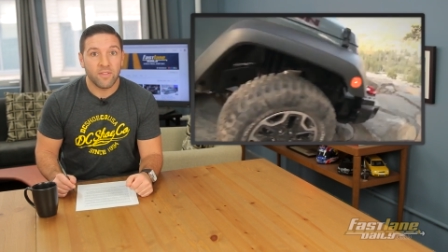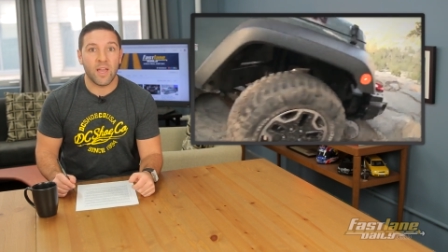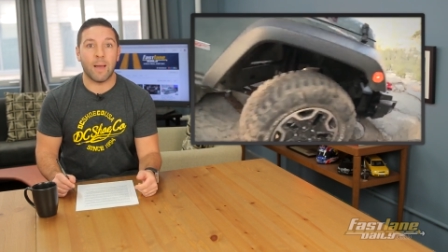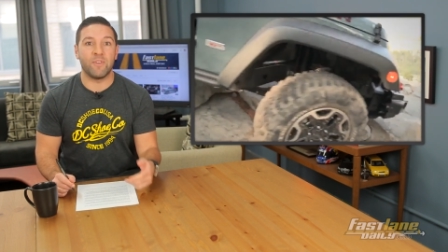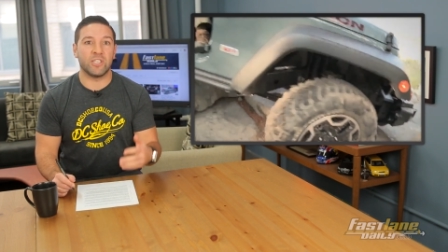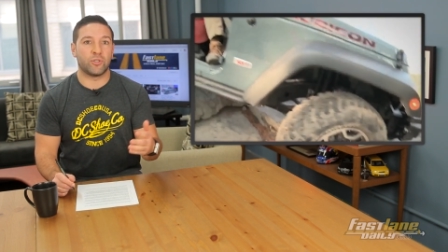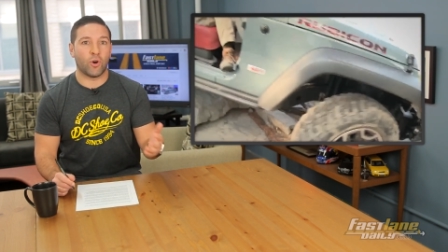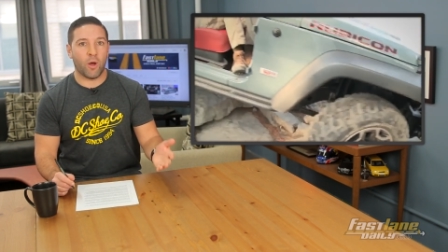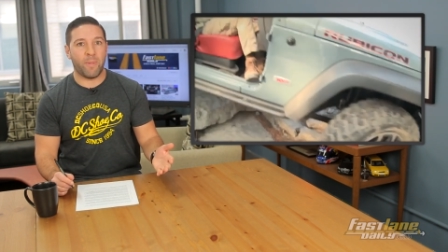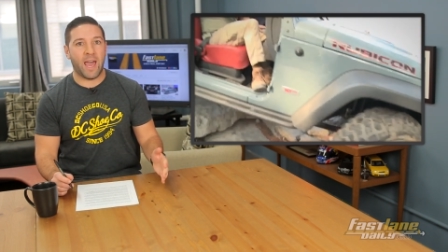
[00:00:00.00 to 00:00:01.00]
The obvious
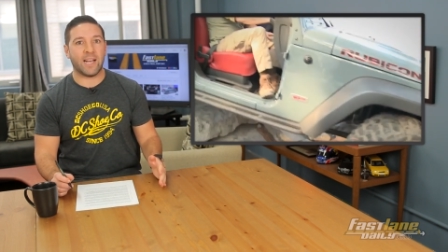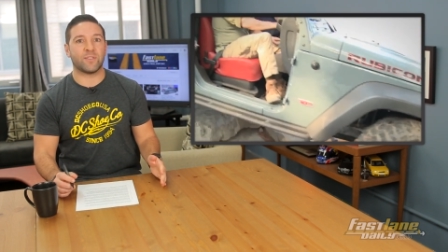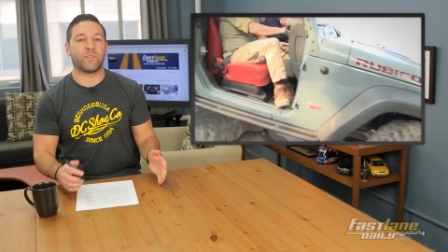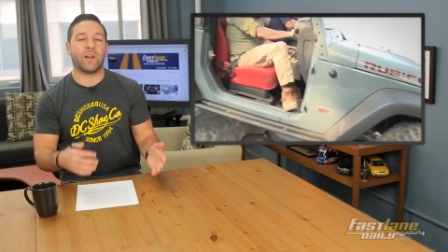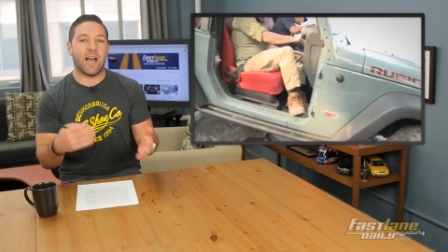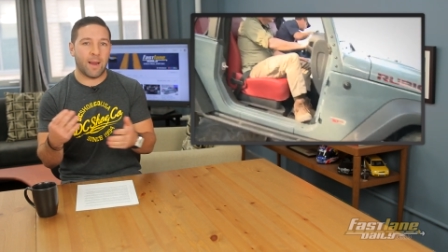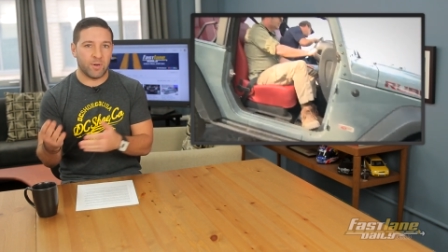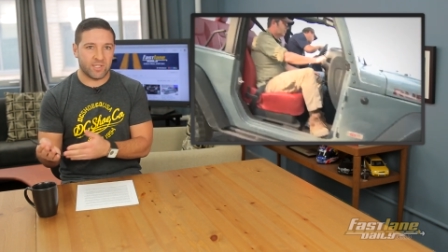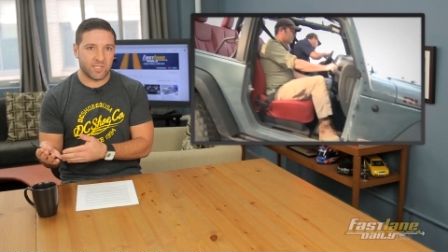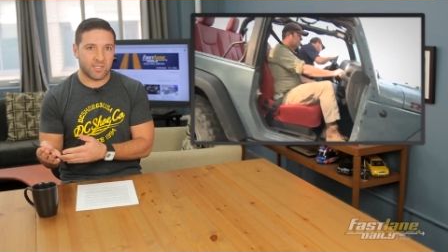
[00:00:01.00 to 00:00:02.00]
drawbacks for a
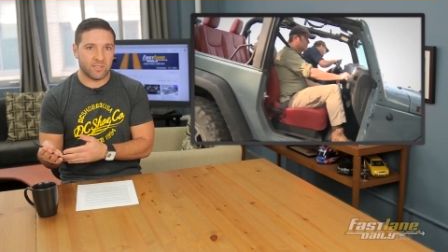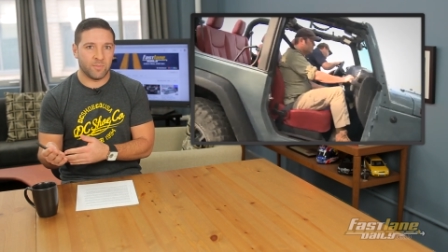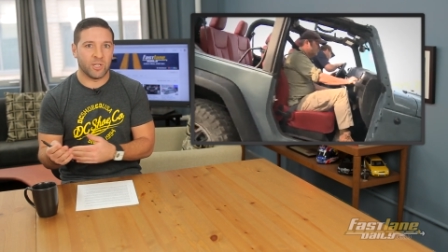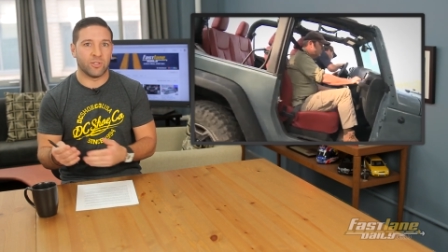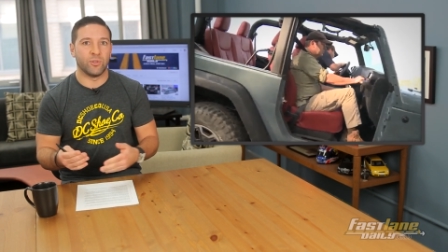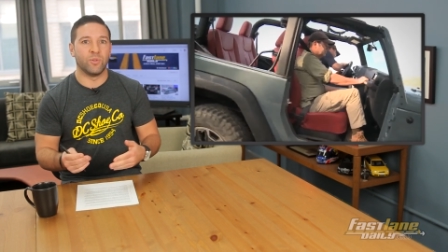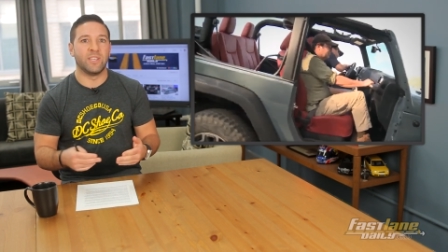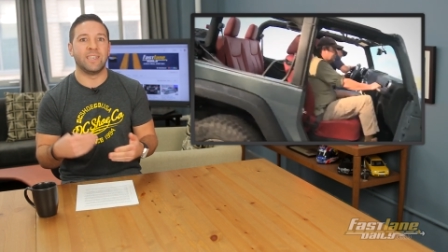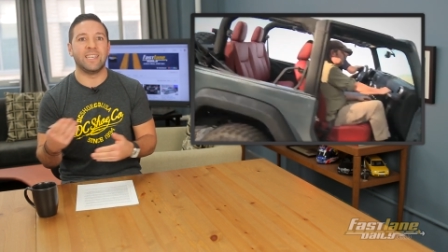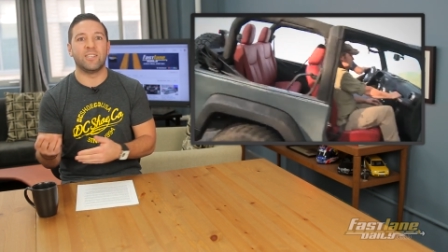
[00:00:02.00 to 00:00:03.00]
hybrid system
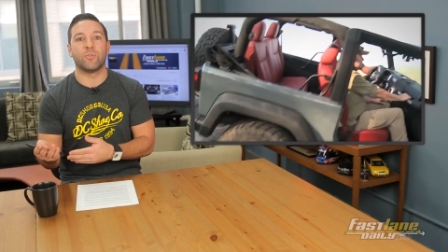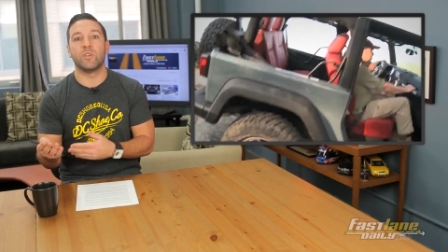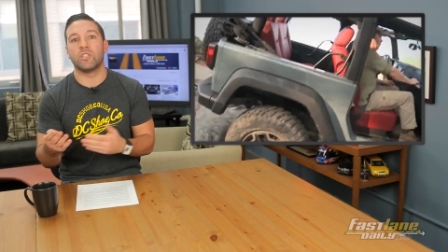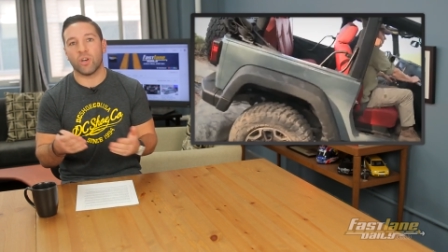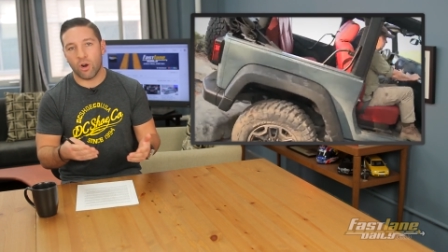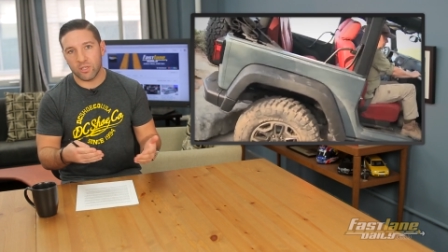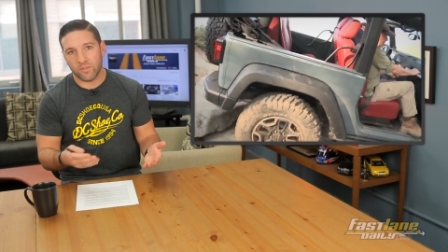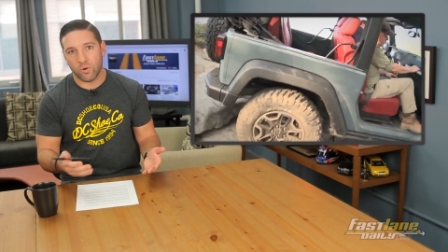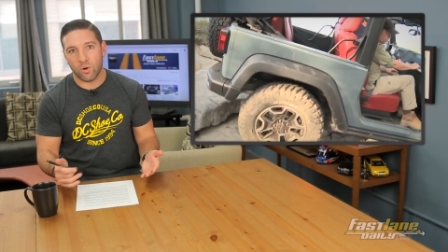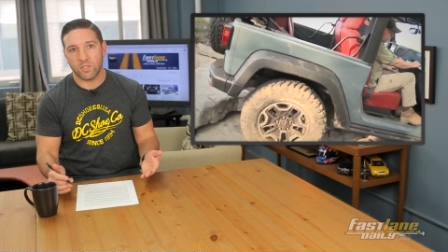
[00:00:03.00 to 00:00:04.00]
include the need to
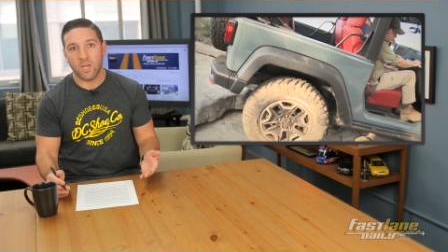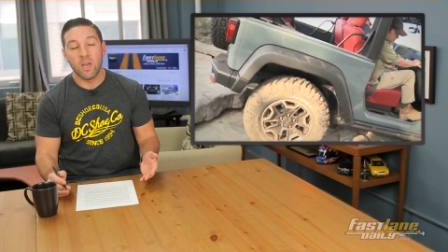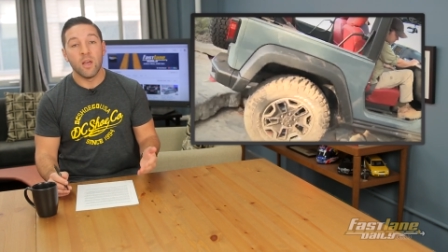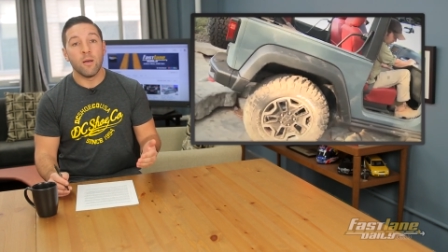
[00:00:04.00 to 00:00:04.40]
recharge, of course,